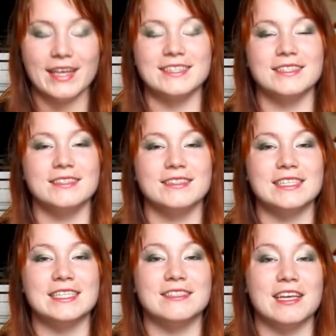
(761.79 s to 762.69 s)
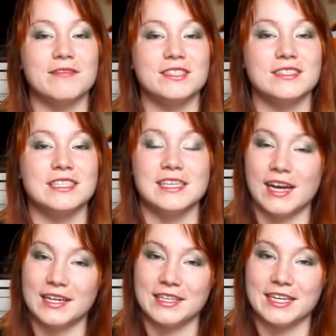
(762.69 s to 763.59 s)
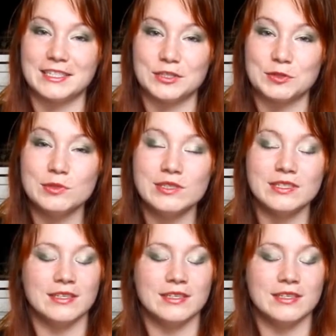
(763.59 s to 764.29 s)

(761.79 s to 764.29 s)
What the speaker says: It's the David's Tea Honey I Do.